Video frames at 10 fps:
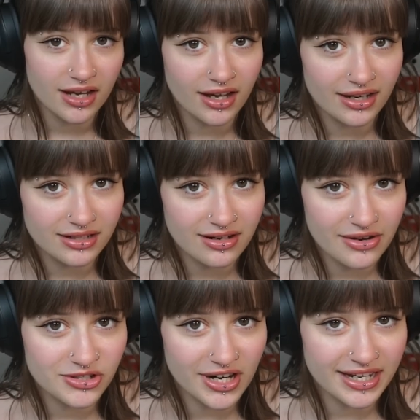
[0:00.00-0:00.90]
I don't
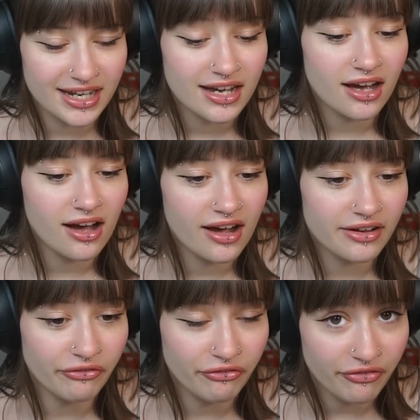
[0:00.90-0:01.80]
know, Jake.
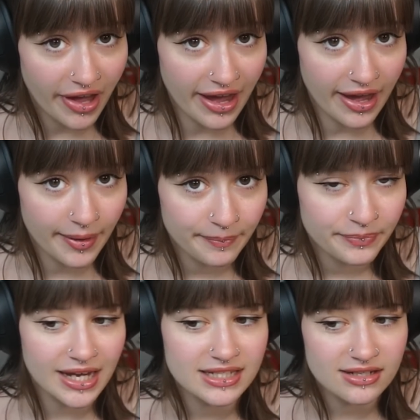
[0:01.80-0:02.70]
I fear
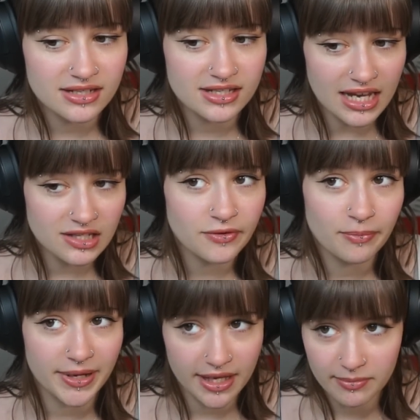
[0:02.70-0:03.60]
that successful
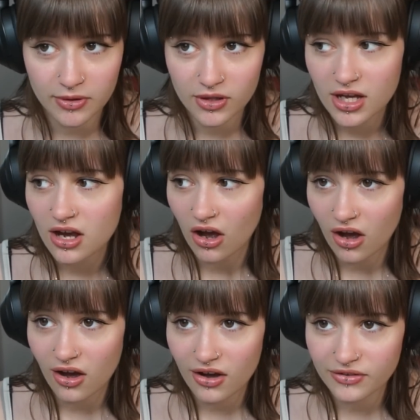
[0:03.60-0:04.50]
people
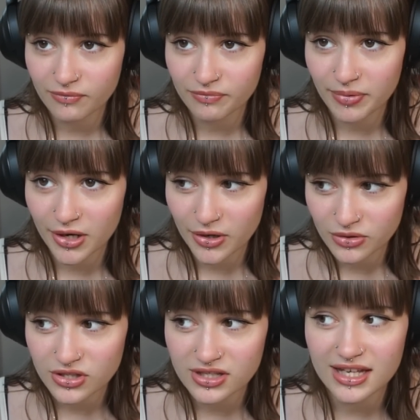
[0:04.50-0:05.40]
aren't
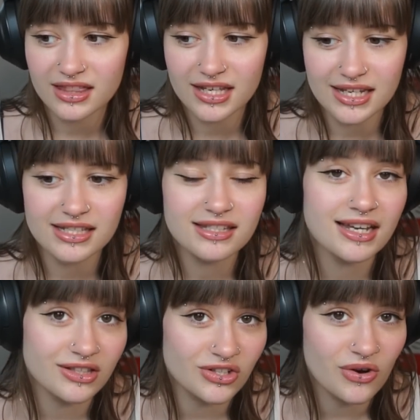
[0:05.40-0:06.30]
posting these
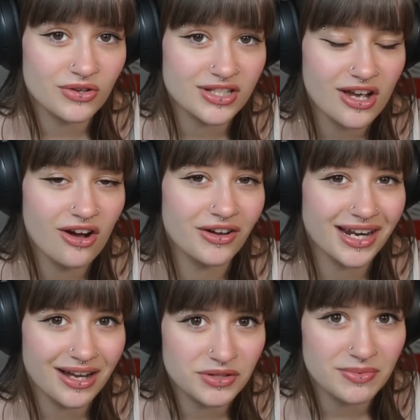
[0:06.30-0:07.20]
TikToks on
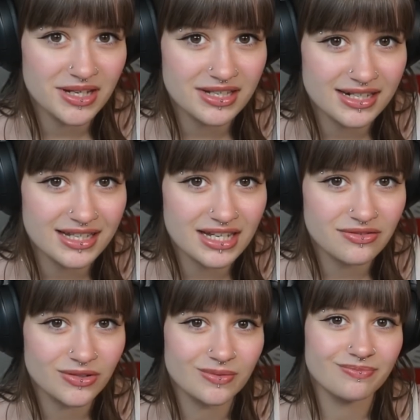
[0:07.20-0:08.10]
how to be
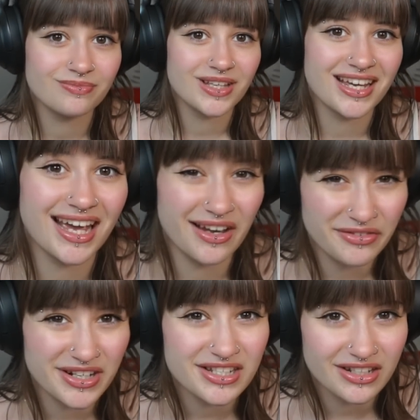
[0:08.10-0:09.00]
successful
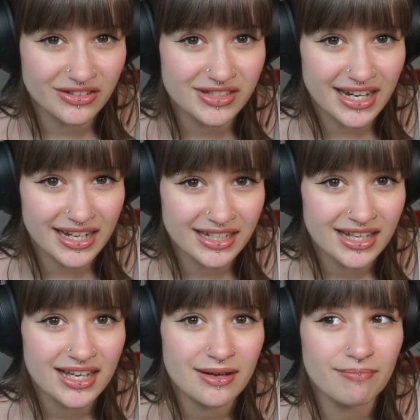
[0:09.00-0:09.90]
every single day.
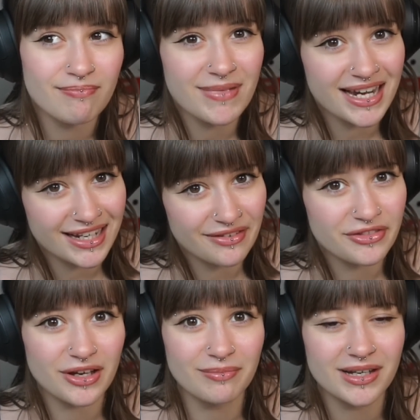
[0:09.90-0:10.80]
Many of
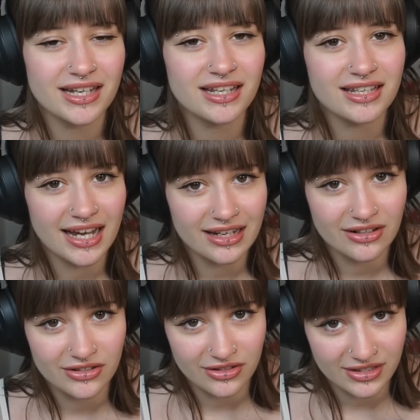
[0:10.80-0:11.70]
them
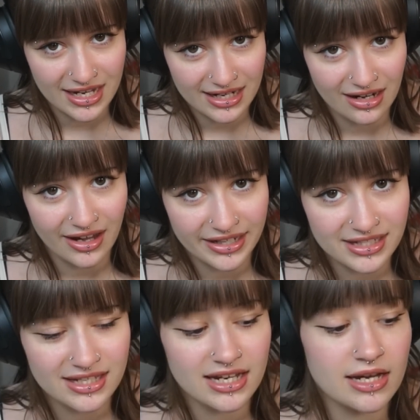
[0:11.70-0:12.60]
getting under 10
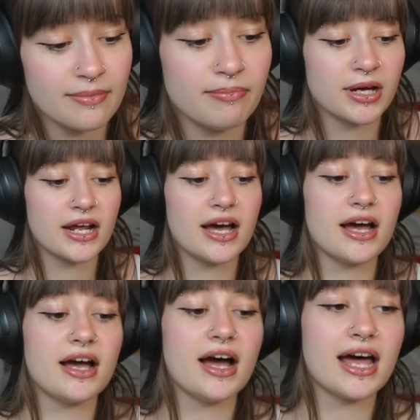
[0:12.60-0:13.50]
likes. But
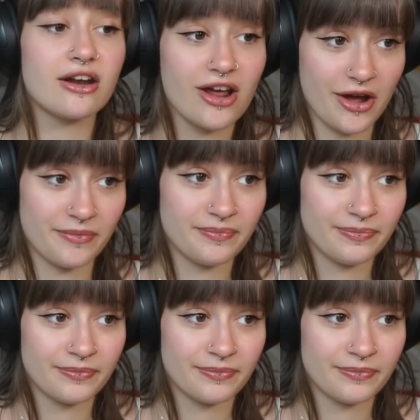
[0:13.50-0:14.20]
I don't know.